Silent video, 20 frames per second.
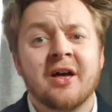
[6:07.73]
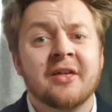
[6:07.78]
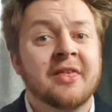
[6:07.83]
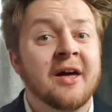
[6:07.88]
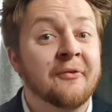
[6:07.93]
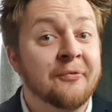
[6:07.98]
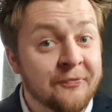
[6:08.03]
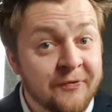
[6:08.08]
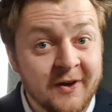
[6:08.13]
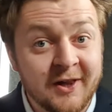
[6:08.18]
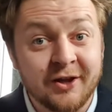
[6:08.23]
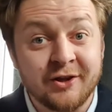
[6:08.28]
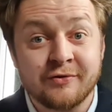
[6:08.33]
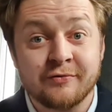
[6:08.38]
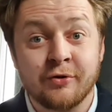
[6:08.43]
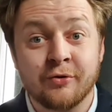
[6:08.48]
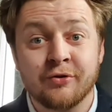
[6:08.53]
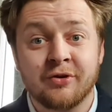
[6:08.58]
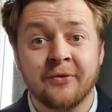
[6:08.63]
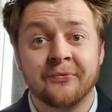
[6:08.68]
that follow the
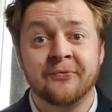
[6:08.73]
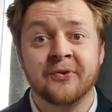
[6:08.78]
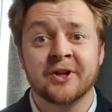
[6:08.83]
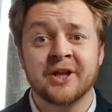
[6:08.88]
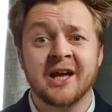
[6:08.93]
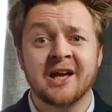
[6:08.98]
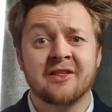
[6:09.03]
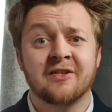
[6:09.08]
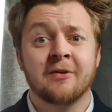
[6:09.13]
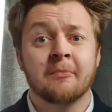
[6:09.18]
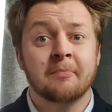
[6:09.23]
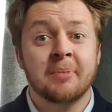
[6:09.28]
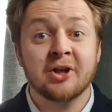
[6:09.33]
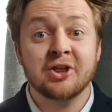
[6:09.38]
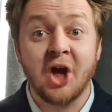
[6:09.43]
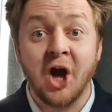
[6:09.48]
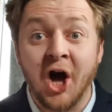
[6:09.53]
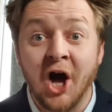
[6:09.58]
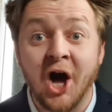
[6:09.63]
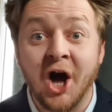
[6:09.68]
rules of phonics
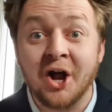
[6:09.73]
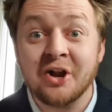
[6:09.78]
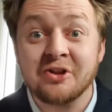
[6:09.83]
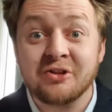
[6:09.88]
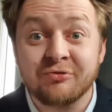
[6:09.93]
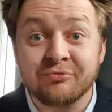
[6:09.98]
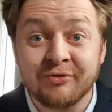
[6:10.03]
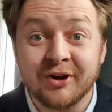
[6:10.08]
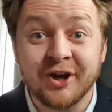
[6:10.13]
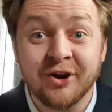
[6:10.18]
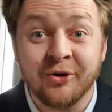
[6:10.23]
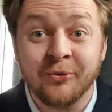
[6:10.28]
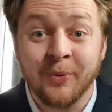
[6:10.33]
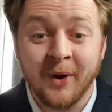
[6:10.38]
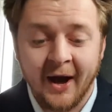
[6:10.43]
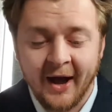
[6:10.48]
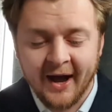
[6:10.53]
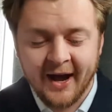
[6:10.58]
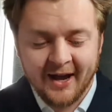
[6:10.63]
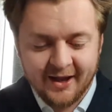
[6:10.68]
but aren't real
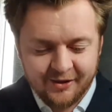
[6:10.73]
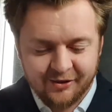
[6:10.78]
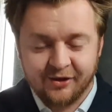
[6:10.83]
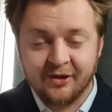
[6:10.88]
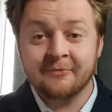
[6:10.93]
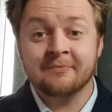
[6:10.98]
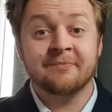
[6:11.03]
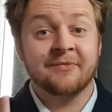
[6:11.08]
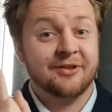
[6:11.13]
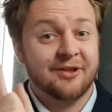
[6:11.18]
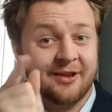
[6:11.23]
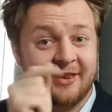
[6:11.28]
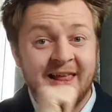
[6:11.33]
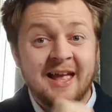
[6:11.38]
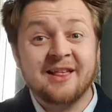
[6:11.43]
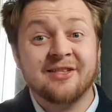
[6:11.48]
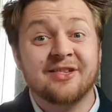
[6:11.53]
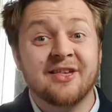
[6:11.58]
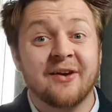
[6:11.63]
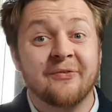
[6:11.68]
words. So
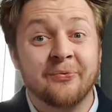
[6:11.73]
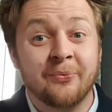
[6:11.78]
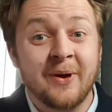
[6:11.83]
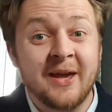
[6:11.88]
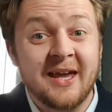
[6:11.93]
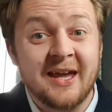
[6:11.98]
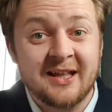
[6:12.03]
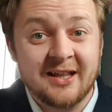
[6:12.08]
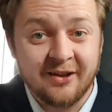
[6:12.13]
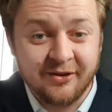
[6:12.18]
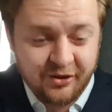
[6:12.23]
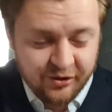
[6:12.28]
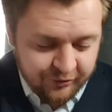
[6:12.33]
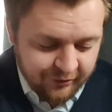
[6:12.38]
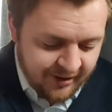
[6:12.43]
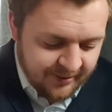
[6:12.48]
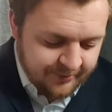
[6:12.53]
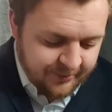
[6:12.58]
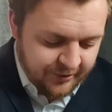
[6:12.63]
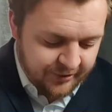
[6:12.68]
let's see if we can
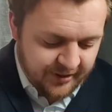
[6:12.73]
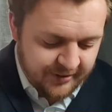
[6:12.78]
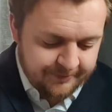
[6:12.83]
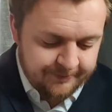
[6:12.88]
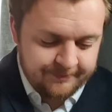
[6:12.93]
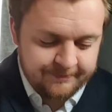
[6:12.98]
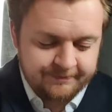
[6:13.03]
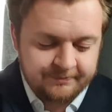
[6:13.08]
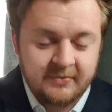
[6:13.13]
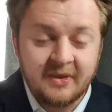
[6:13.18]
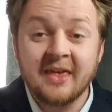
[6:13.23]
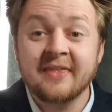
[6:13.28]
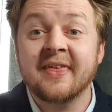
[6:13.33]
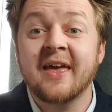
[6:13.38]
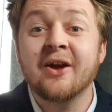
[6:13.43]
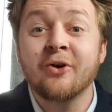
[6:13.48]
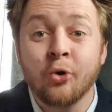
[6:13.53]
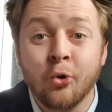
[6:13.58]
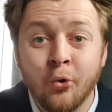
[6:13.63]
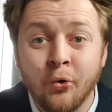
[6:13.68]
unscramble them.
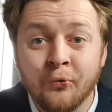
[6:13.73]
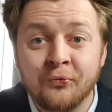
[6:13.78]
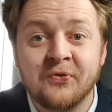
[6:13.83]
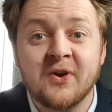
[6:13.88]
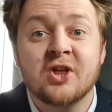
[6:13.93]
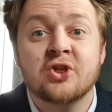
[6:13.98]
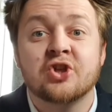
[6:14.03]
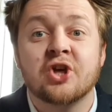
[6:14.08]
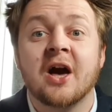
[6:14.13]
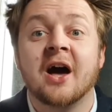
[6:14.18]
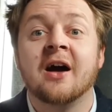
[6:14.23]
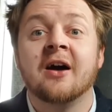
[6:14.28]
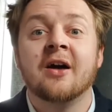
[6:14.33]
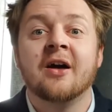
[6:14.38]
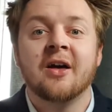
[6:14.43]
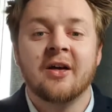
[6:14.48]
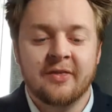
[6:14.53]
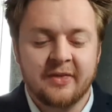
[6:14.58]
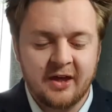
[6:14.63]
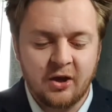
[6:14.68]
They all feature
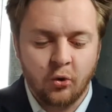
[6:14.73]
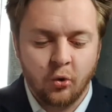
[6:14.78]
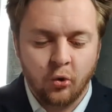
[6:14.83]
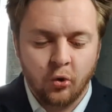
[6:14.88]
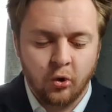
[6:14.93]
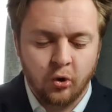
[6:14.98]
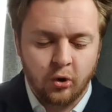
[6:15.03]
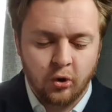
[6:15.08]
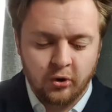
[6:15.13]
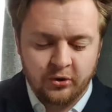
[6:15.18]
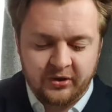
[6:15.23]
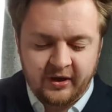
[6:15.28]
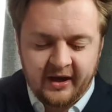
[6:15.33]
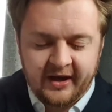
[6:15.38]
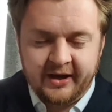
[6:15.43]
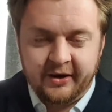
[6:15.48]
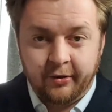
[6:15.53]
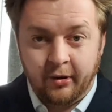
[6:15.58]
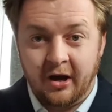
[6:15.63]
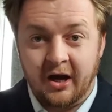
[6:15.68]
the or
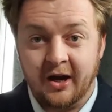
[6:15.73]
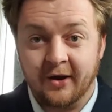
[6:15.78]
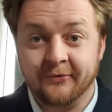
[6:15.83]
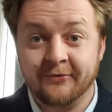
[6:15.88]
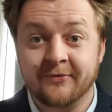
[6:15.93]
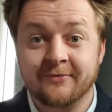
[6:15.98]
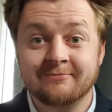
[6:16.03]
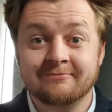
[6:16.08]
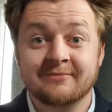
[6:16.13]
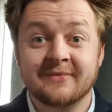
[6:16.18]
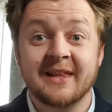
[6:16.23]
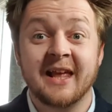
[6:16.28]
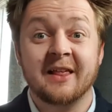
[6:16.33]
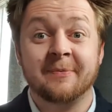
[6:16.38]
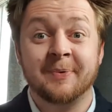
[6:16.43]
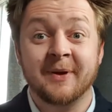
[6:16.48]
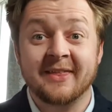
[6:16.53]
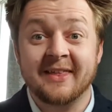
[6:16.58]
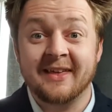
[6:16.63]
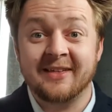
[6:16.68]
digraph. Let's
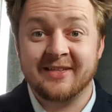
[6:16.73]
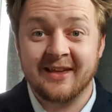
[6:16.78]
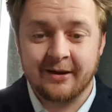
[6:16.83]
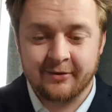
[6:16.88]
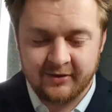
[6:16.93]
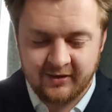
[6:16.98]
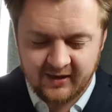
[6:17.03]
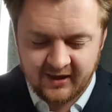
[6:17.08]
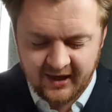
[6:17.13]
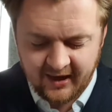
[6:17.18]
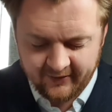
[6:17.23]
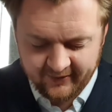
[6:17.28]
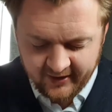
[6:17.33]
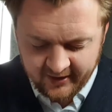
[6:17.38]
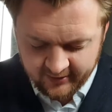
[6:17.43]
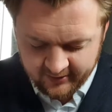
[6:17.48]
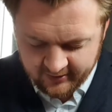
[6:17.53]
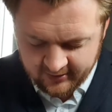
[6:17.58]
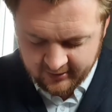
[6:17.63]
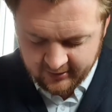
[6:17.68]
put these sounds
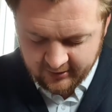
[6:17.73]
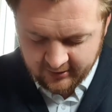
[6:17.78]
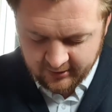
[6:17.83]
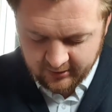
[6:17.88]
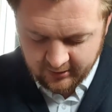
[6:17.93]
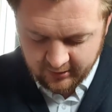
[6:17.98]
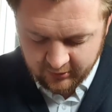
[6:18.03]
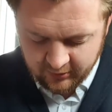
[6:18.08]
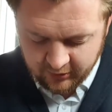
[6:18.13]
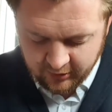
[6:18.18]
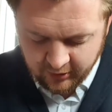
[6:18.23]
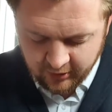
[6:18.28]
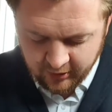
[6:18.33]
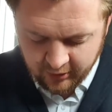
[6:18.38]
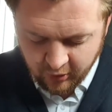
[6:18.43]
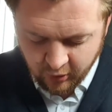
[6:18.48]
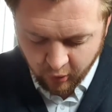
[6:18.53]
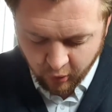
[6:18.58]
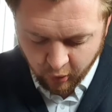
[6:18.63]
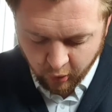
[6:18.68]
together. D,
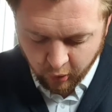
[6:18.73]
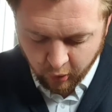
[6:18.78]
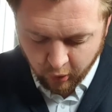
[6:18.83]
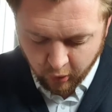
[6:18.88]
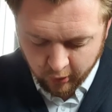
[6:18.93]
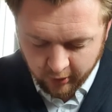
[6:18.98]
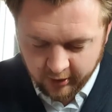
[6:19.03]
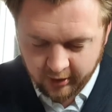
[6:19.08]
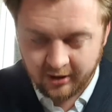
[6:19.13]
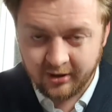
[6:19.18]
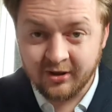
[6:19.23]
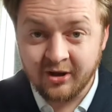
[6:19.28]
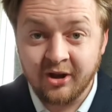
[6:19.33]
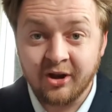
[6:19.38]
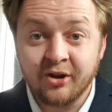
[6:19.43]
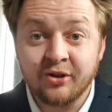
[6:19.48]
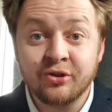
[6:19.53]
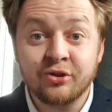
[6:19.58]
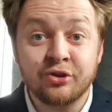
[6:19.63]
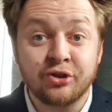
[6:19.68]
org,
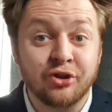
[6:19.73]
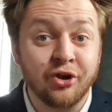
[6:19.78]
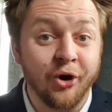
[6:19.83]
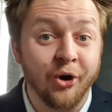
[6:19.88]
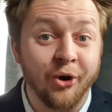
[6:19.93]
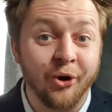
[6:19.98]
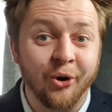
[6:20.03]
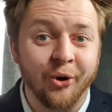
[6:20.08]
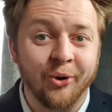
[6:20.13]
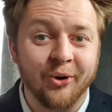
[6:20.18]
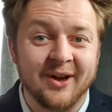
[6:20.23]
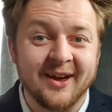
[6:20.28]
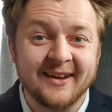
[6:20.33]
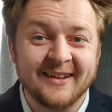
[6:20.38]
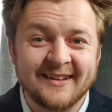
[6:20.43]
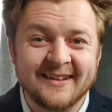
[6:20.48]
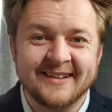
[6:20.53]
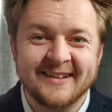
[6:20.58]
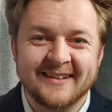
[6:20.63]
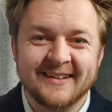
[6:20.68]
dog.
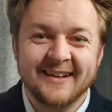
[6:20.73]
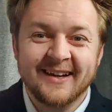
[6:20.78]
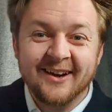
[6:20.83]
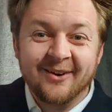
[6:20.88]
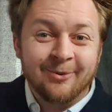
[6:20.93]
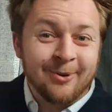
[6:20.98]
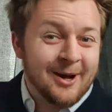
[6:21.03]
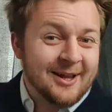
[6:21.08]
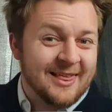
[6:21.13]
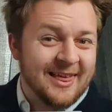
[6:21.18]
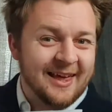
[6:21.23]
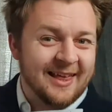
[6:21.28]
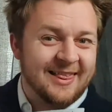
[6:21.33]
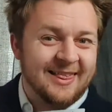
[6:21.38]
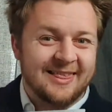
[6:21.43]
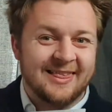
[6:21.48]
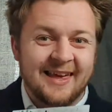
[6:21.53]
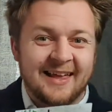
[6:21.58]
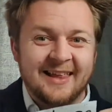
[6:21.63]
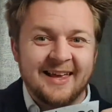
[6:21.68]
What a
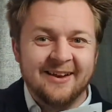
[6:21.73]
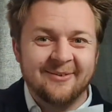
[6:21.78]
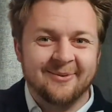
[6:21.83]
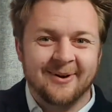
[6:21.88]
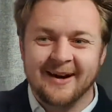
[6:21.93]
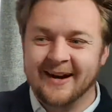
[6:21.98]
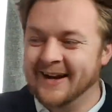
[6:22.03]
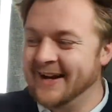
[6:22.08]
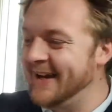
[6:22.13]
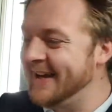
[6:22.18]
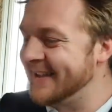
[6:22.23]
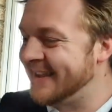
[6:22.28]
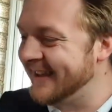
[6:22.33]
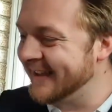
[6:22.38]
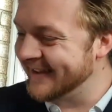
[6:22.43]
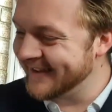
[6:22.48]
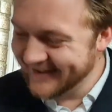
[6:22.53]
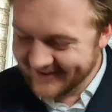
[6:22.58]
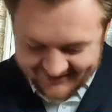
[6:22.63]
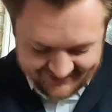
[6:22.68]
silly
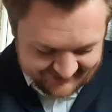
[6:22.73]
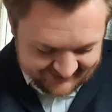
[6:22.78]
word.